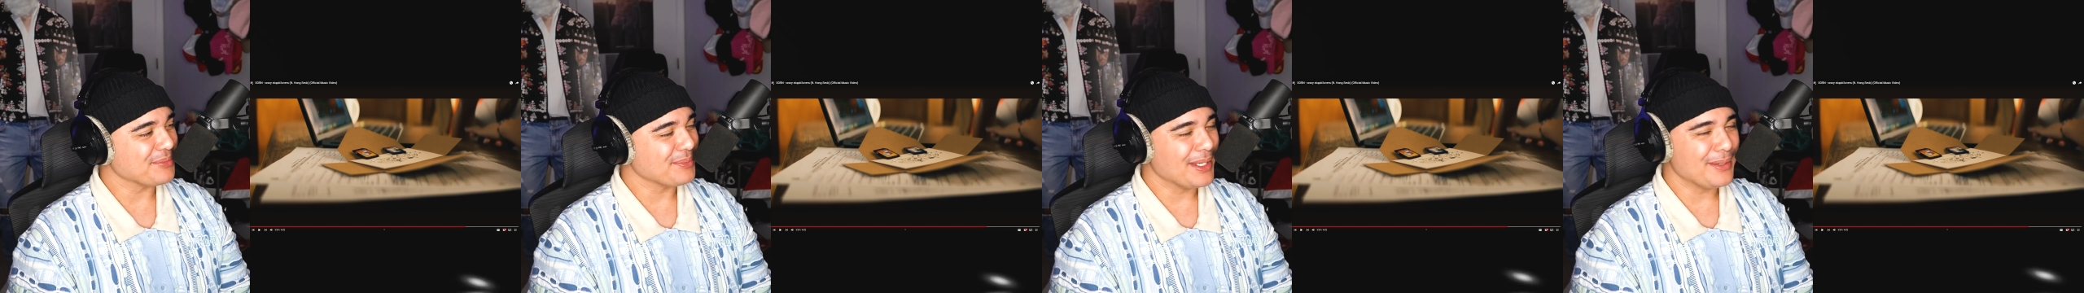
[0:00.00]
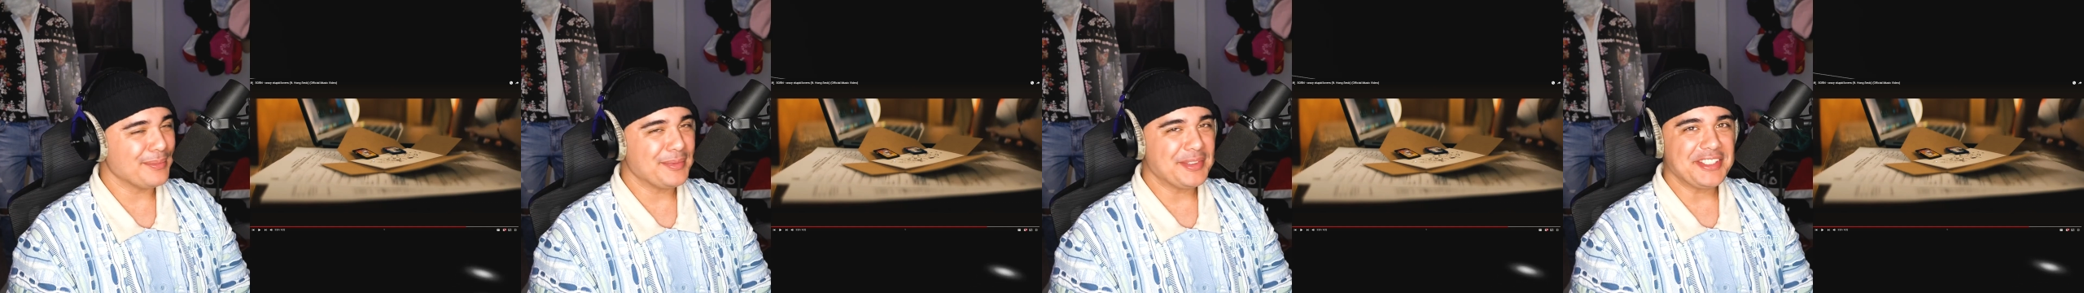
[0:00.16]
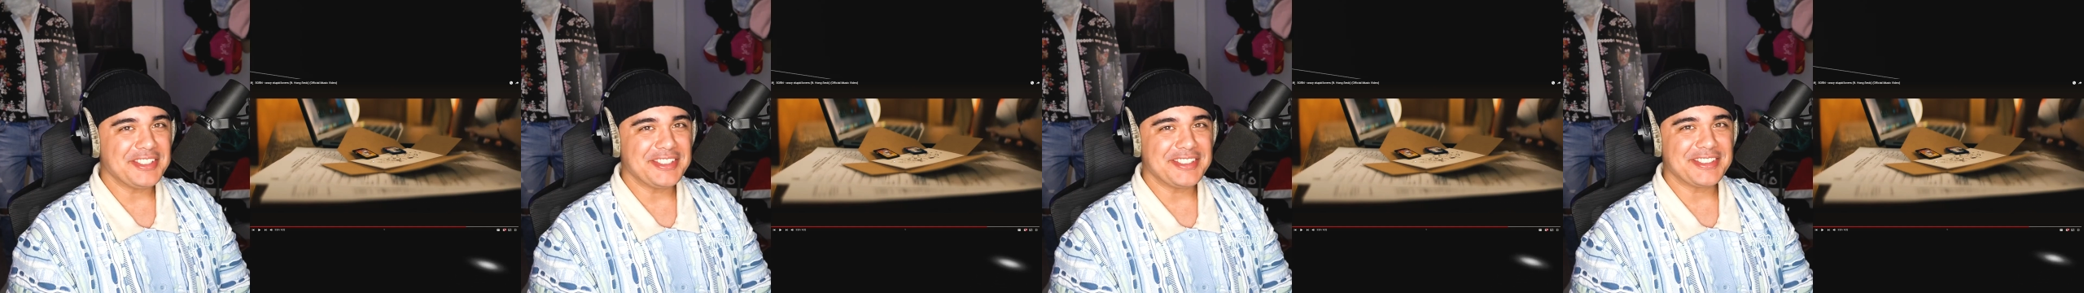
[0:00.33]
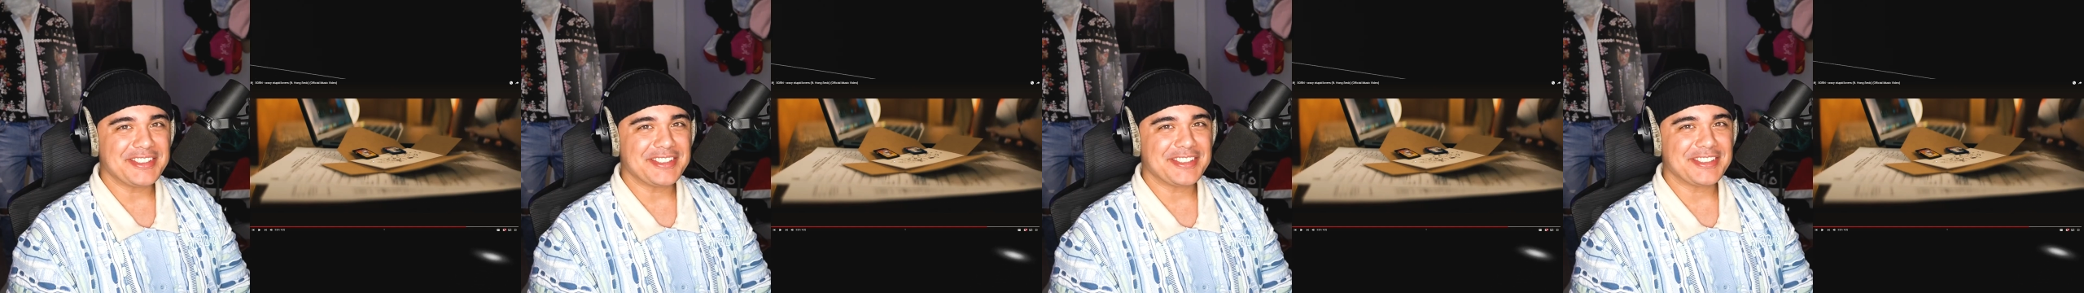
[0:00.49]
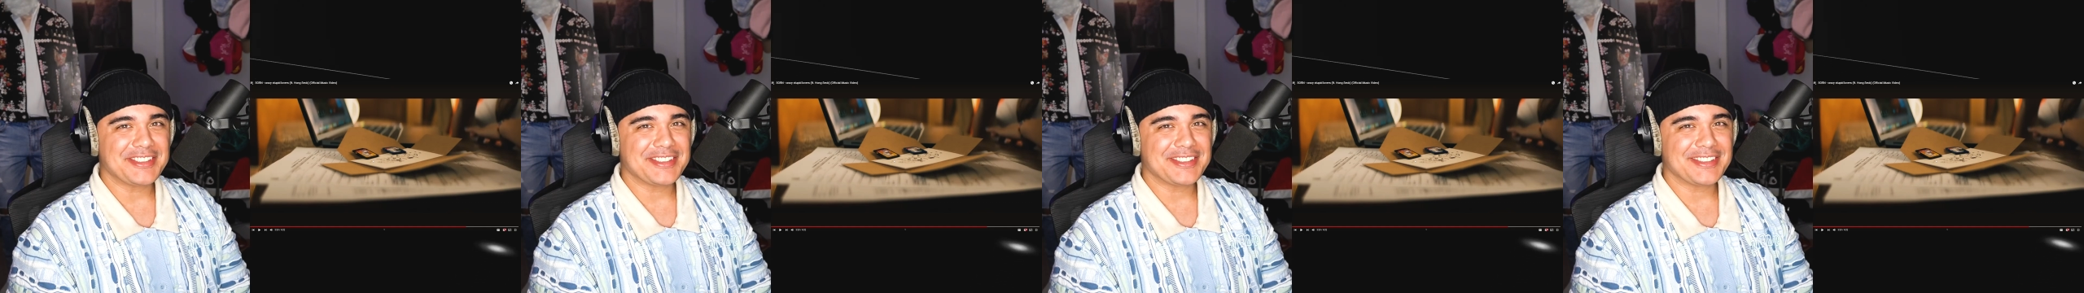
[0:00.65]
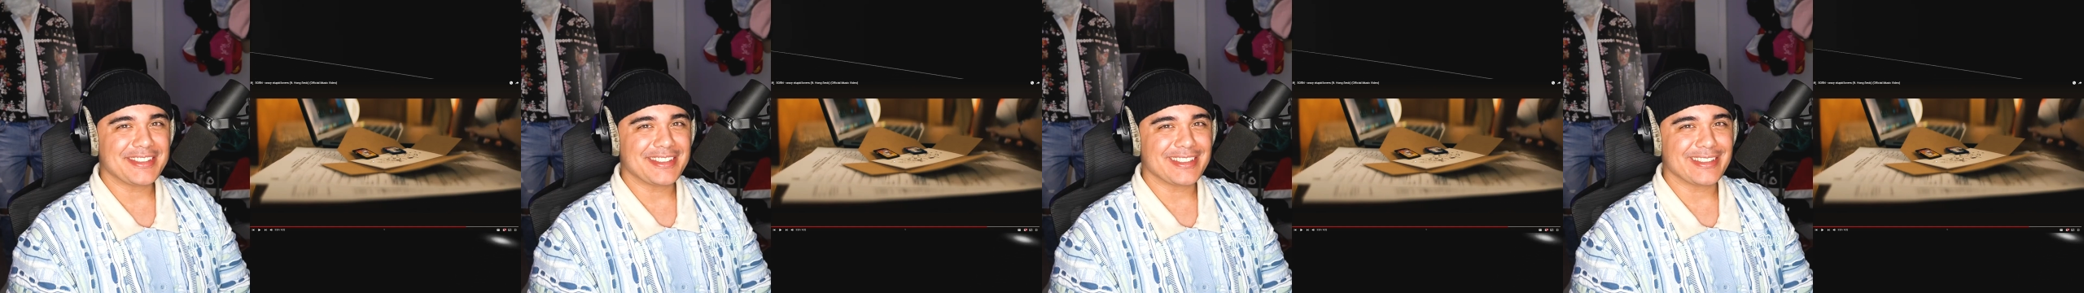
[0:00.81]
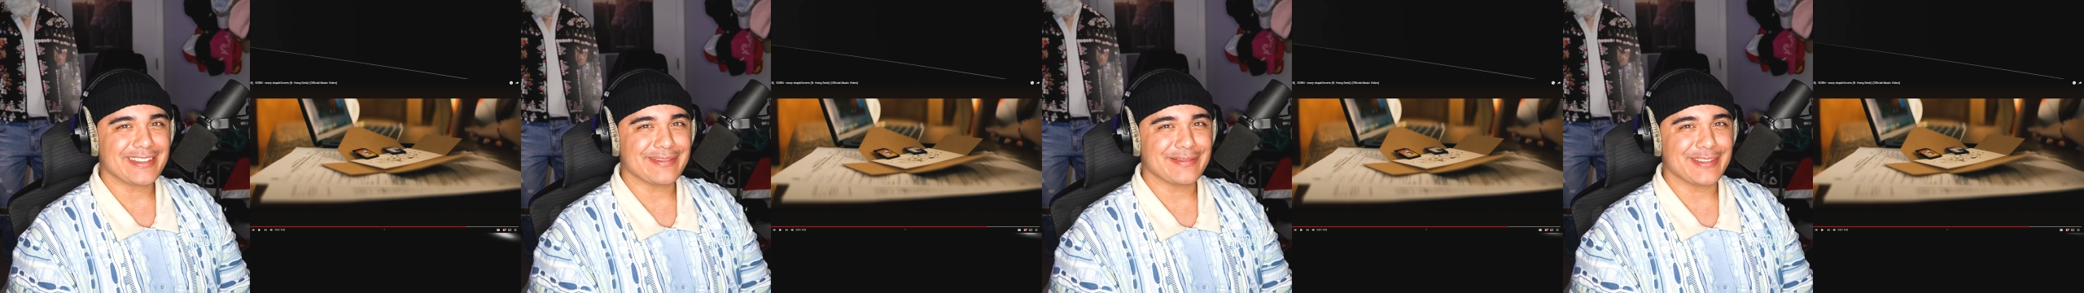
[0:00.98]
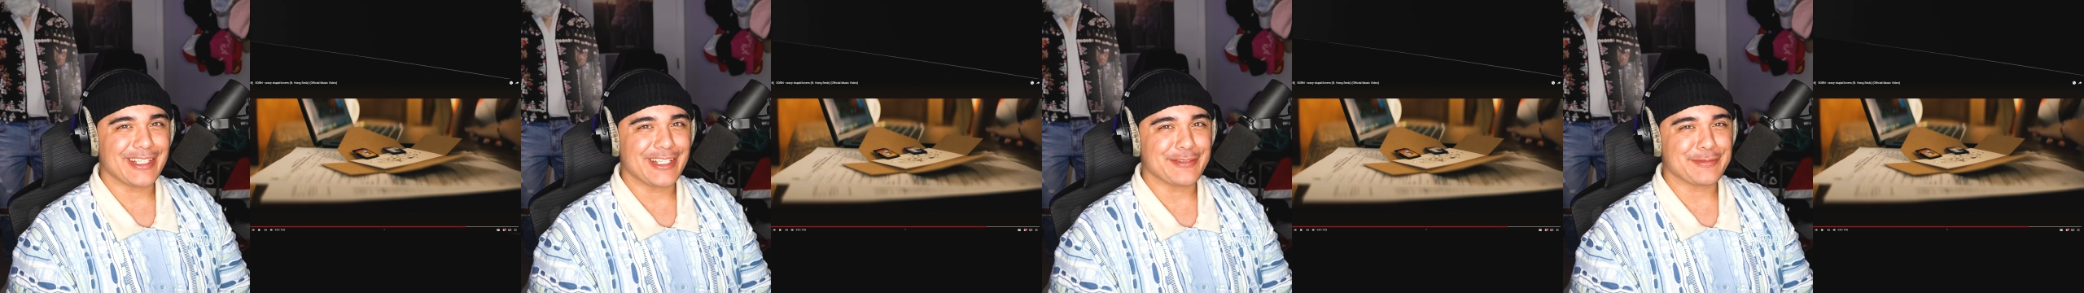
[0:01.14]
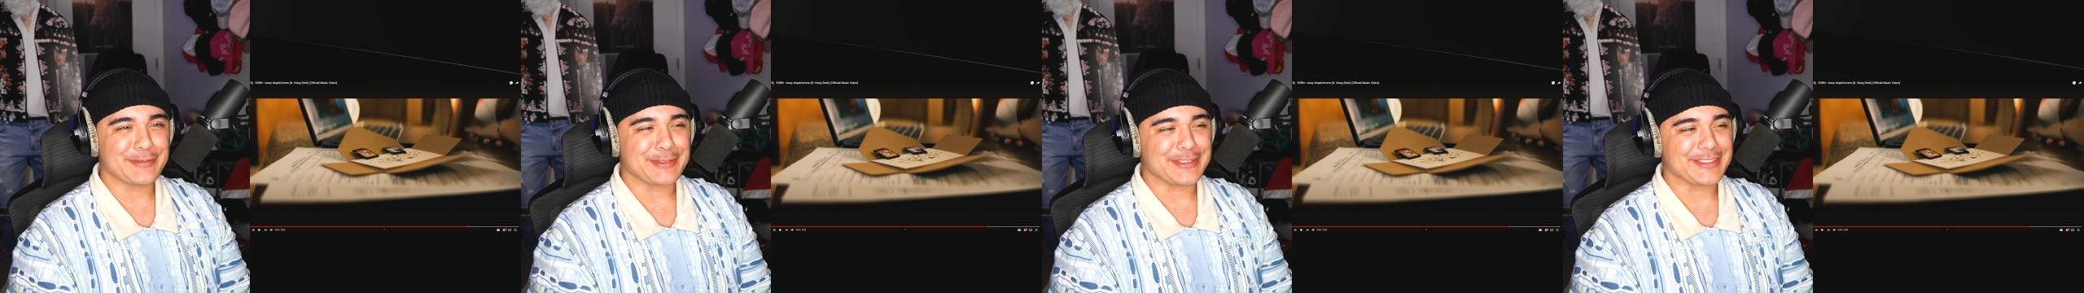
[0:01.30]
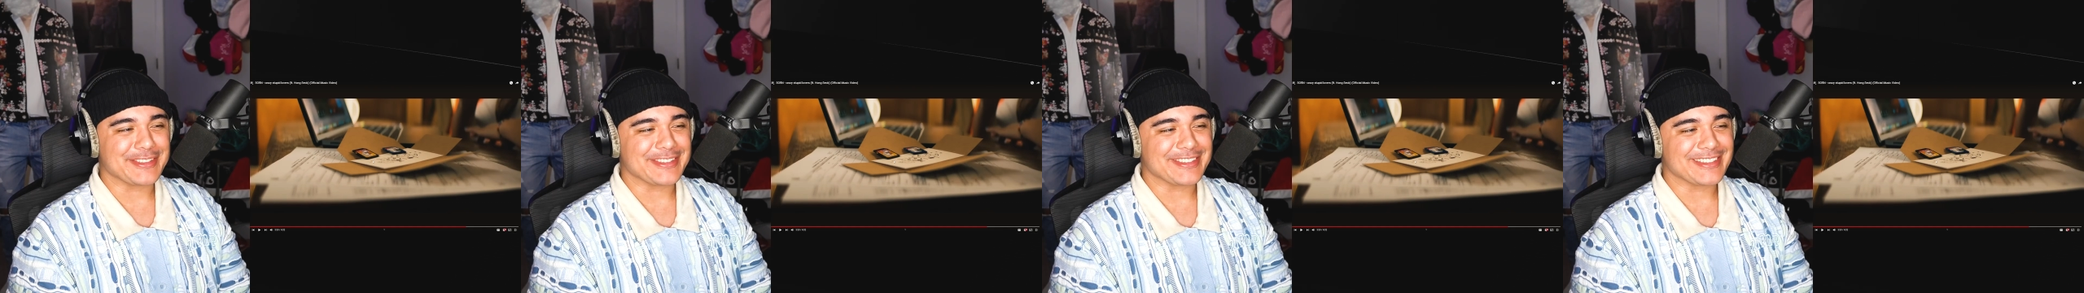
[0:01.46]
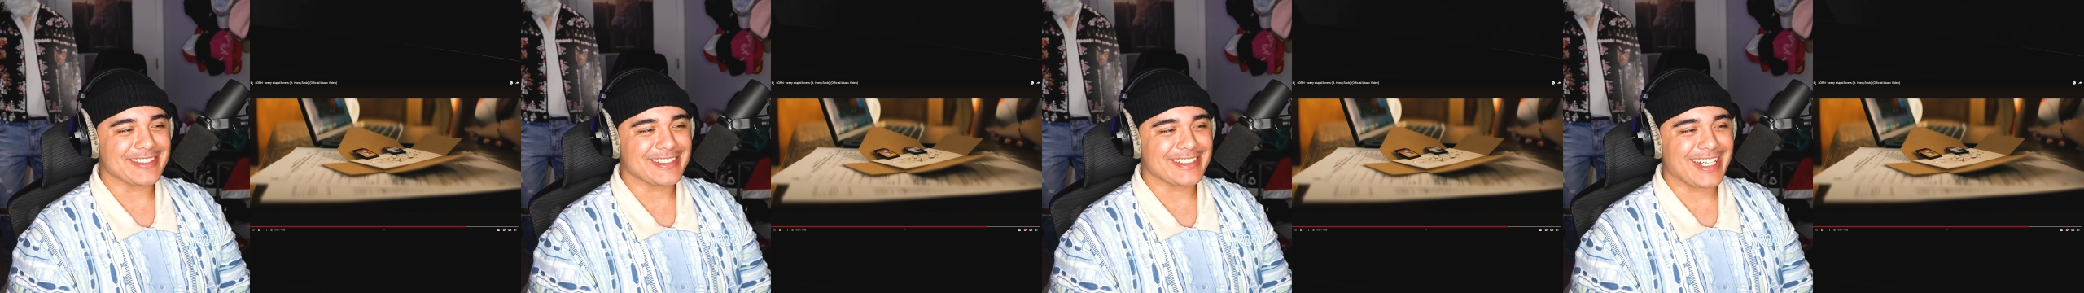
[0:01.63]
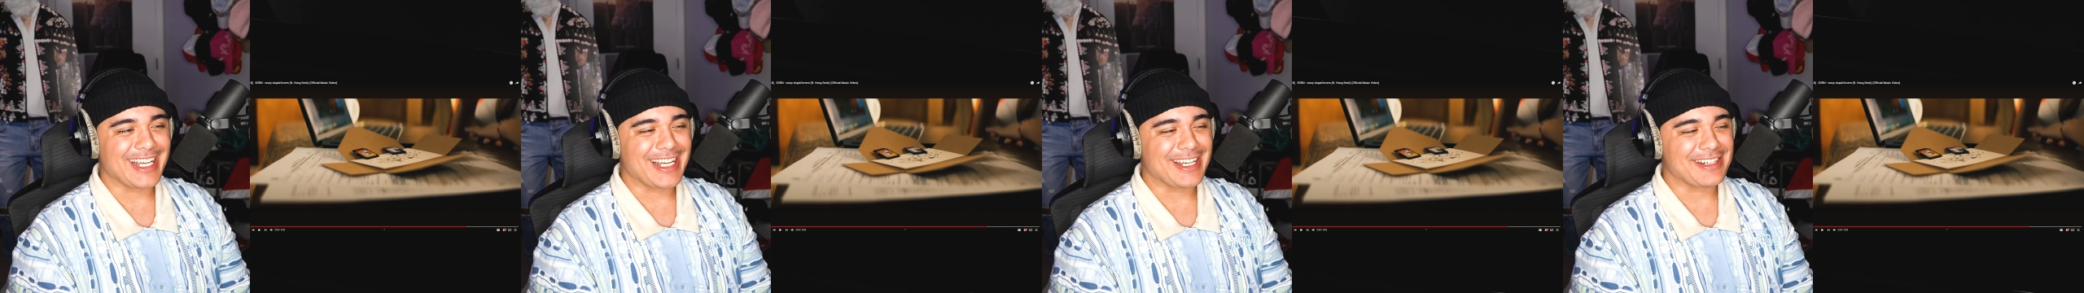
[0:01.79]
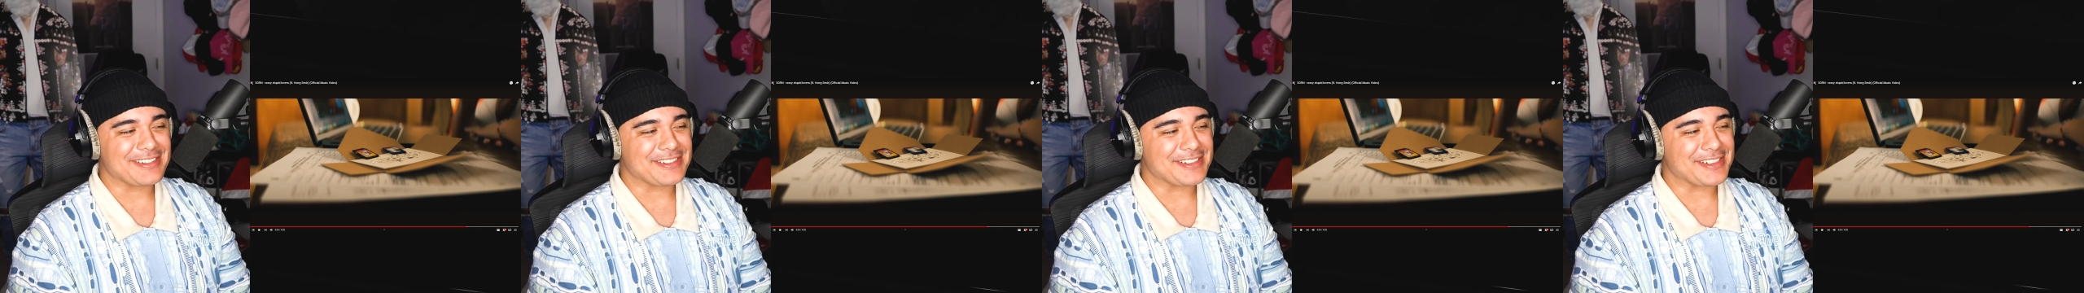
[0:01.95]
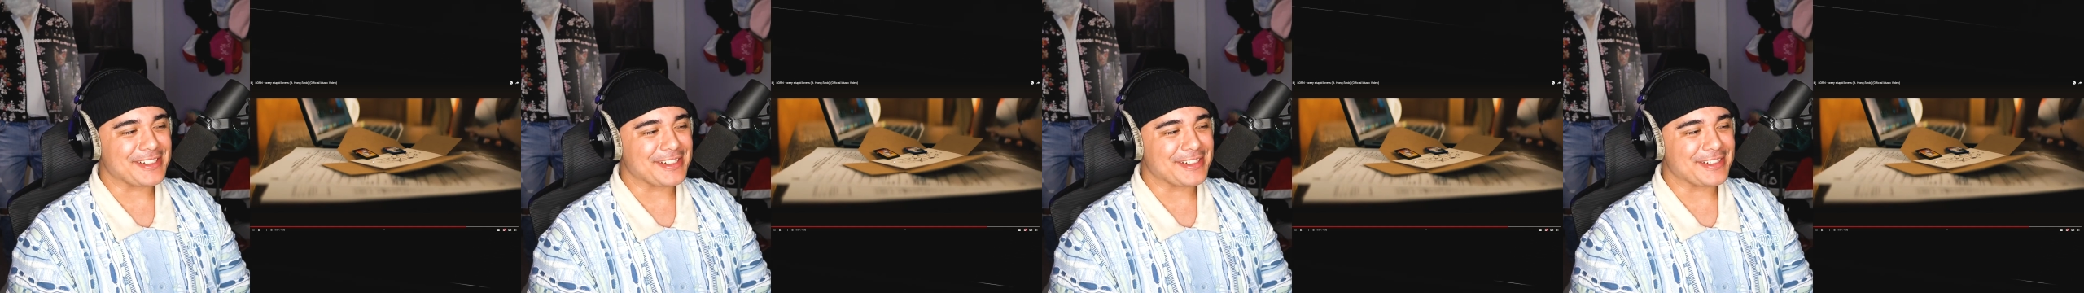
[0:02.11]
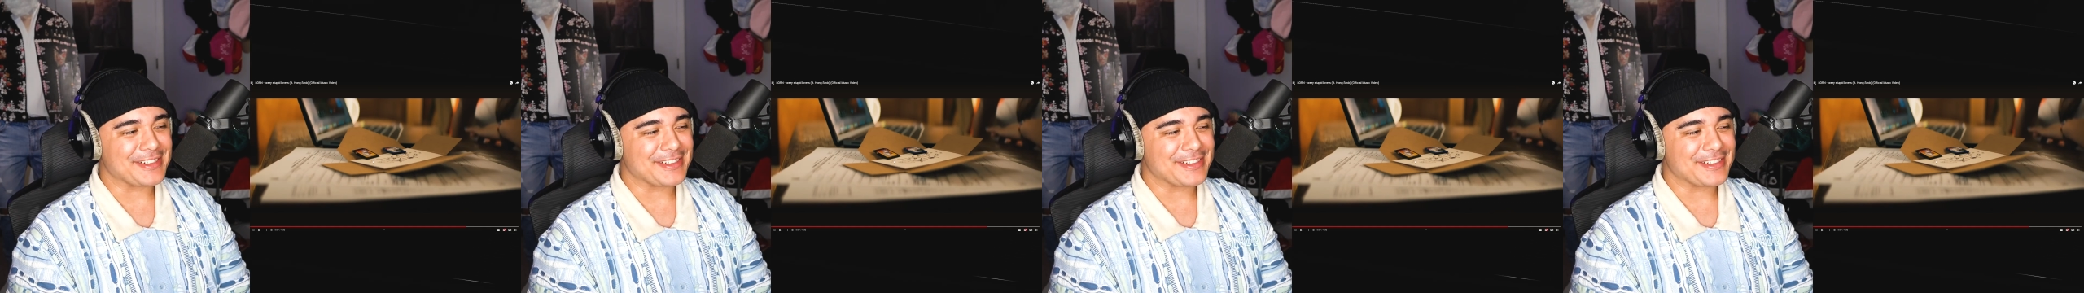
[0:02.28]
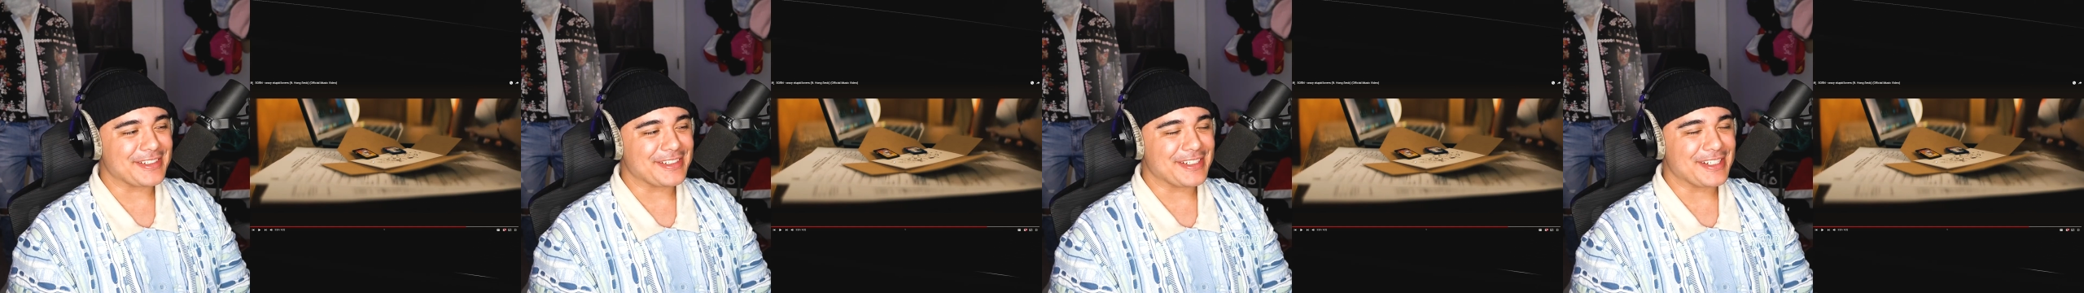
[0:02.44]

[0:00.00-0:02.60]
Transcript: maybe I don't know.